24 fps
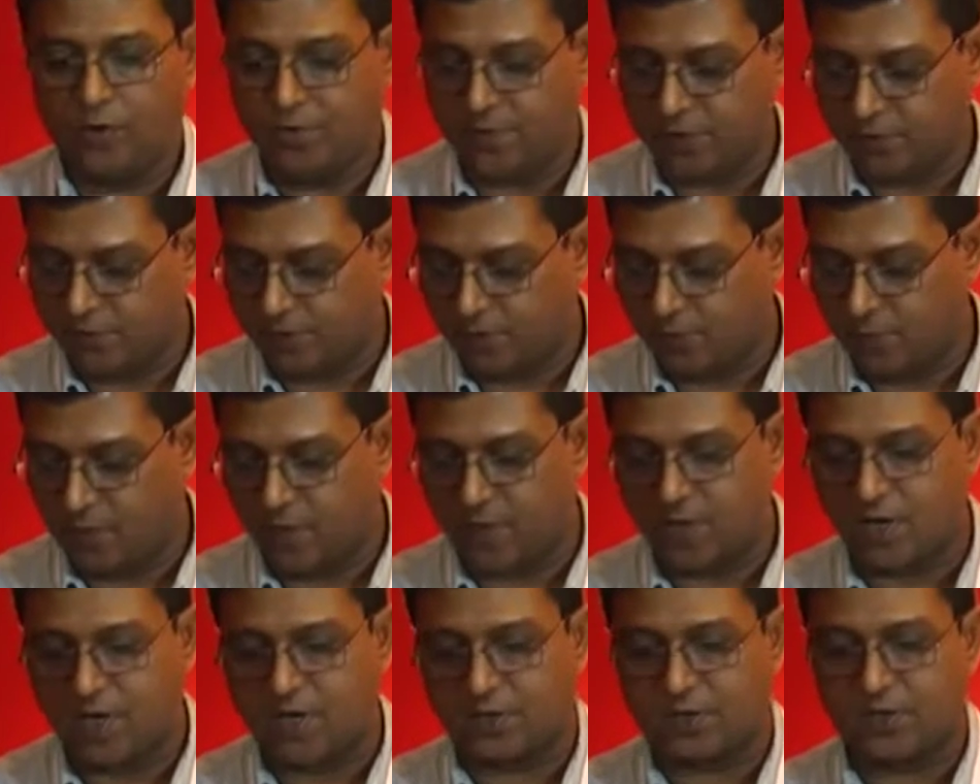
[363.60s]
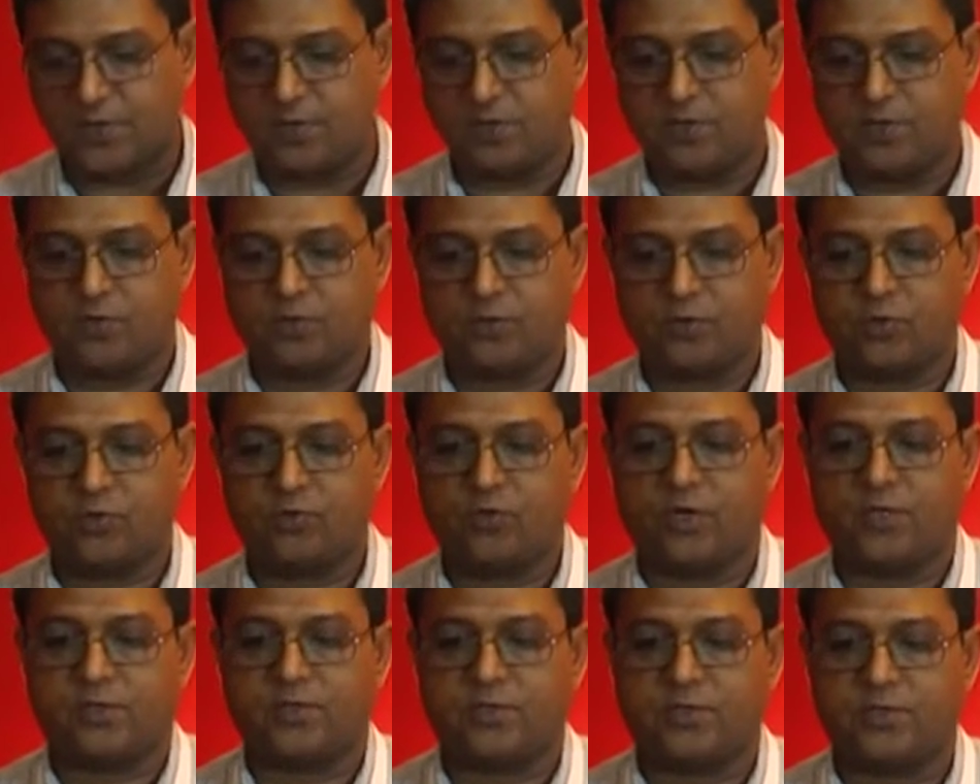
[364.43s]
in rheumatoid arthritis and
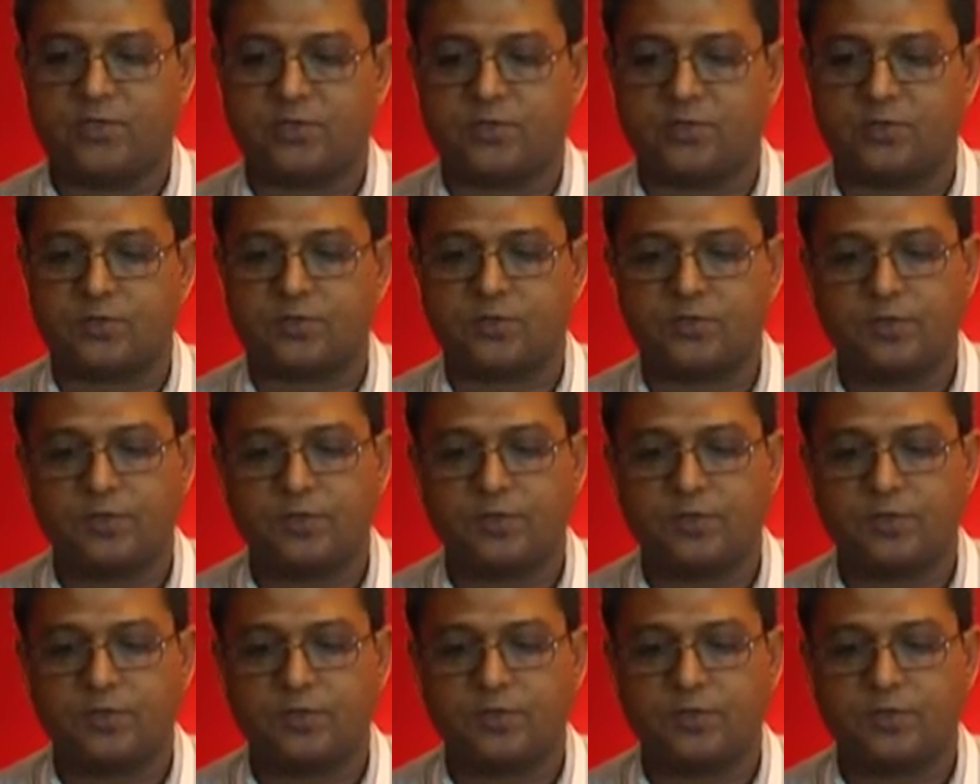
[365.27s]
osteoarthritis?